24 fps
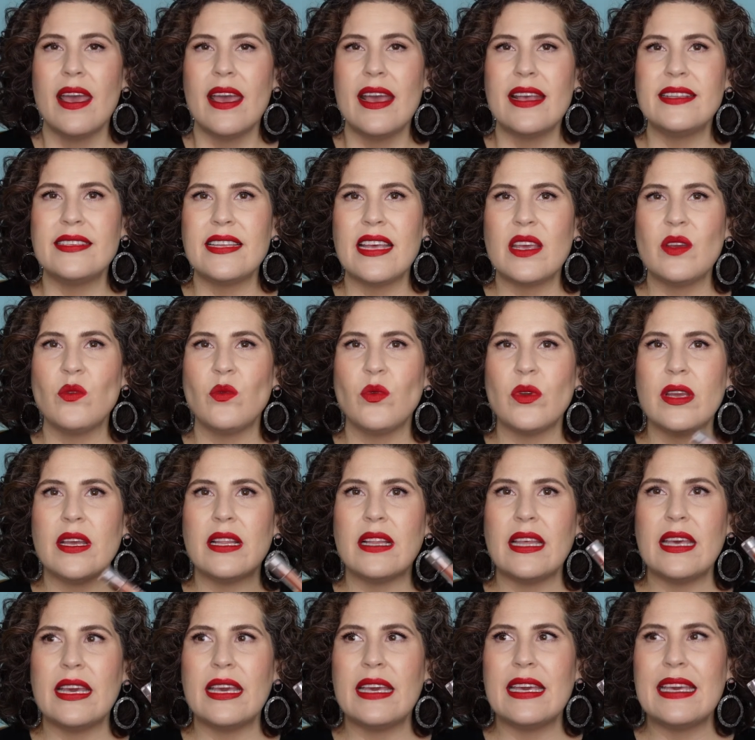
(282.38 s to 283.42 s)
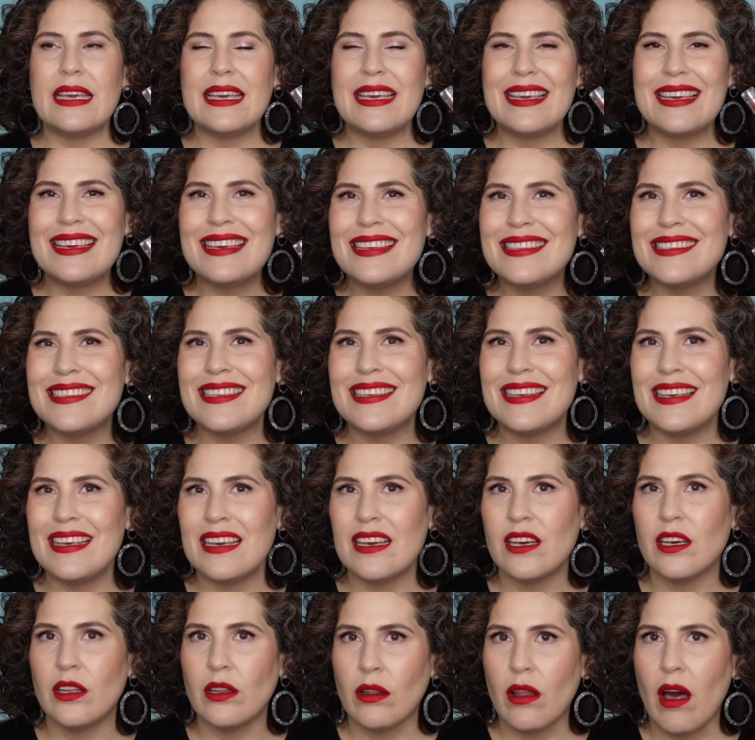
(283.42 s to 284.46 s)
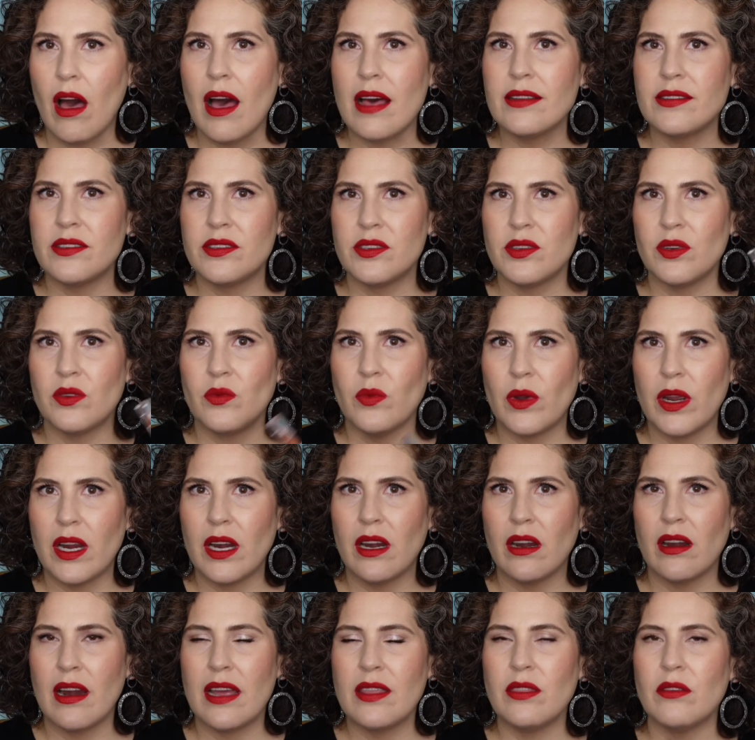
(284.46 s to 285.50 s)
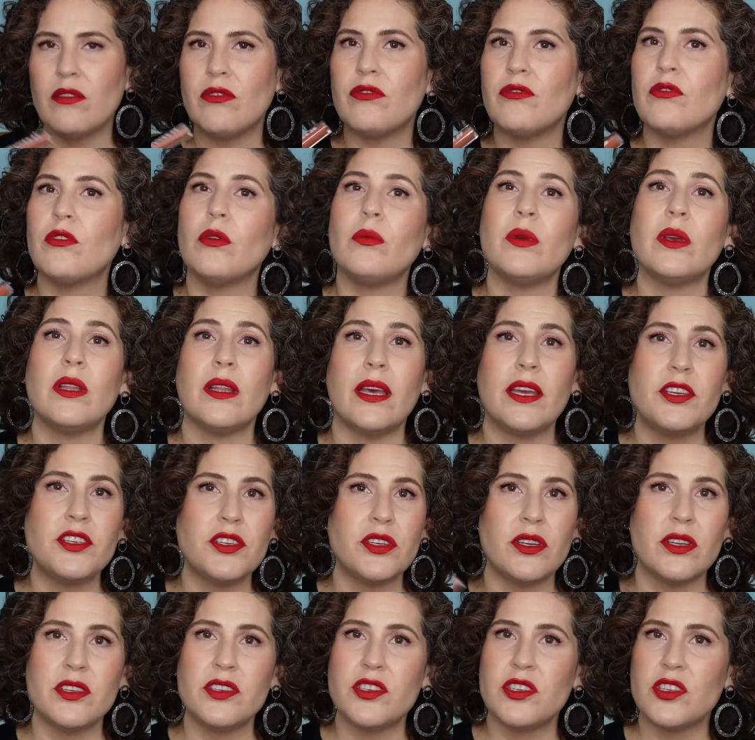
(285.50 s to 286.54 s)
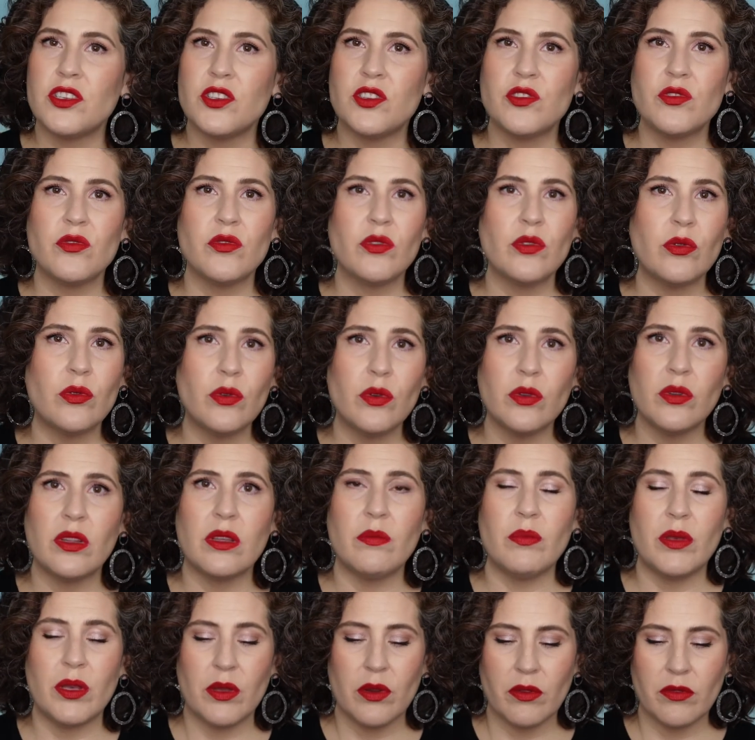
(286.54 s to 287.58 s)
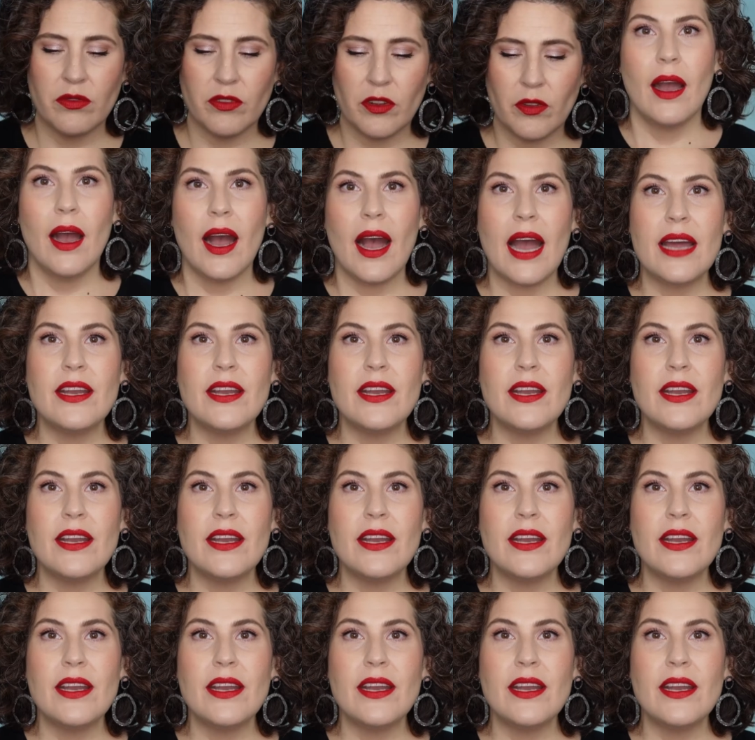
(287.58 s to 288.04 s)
It's a really easy gloss to wear and the formulation is just truly beautiful.